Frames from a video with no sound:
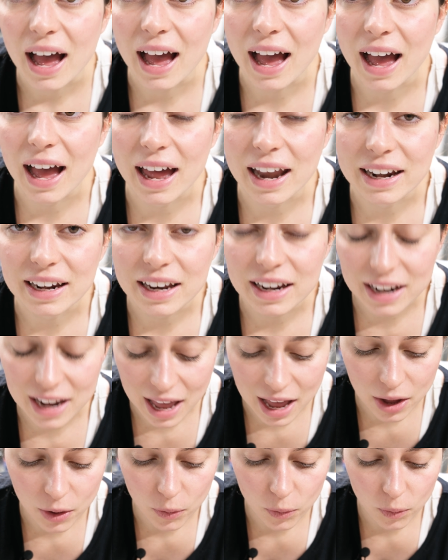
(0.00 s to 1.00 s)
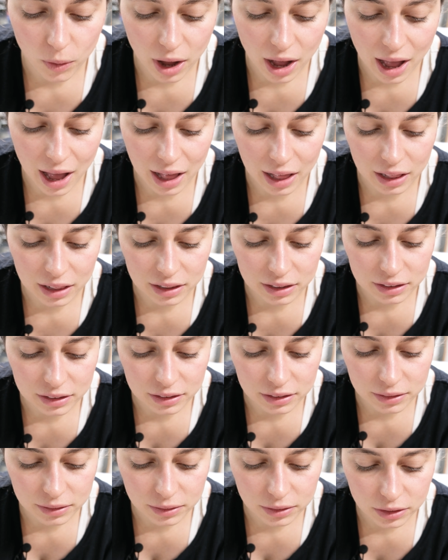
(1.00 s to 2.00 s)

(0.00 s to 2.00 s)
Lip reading: And now I'll